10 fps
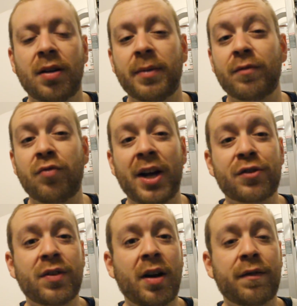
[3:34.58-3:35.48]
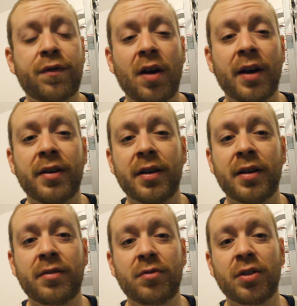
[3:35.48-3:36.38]
mean Rashford up front
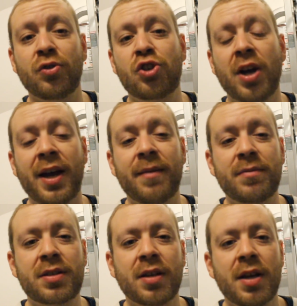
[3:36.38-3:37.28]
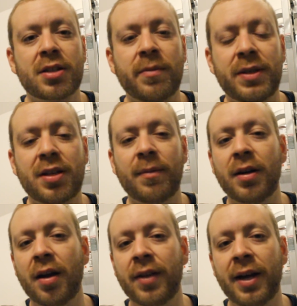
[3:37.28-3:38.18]
and James. It's going to be something
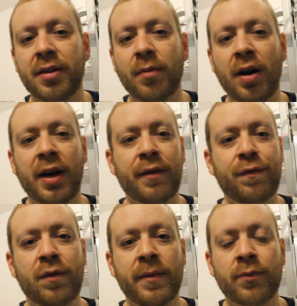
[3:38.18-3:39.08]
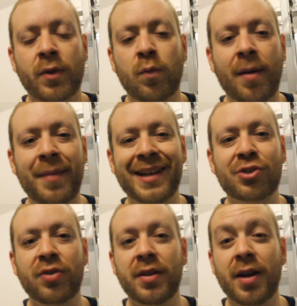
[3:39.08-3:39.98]
like that. You might have one
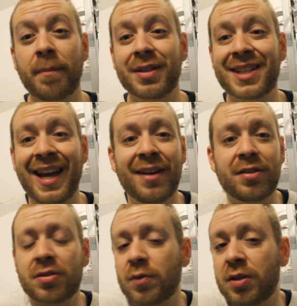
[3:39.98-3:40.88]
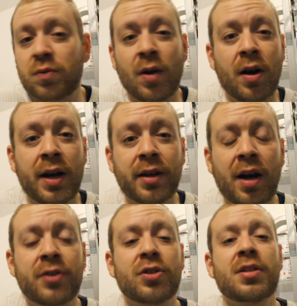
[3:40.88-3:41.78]
matter in the number 10 as well.
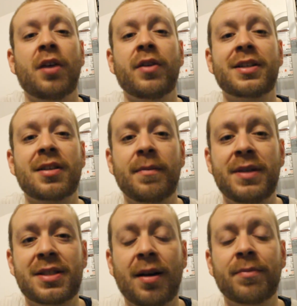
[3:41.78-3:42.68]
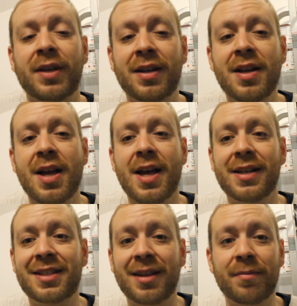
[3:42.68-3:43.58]
I just don't know. It's going to be something
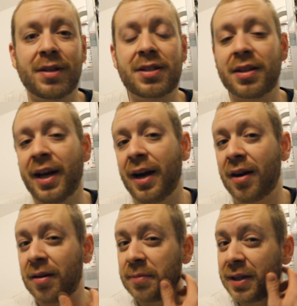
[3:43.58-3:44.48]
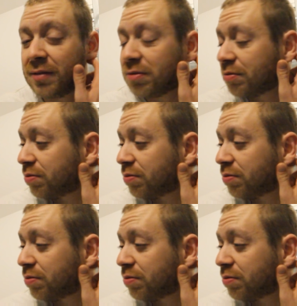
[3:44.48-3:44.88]
similar to that. I mean,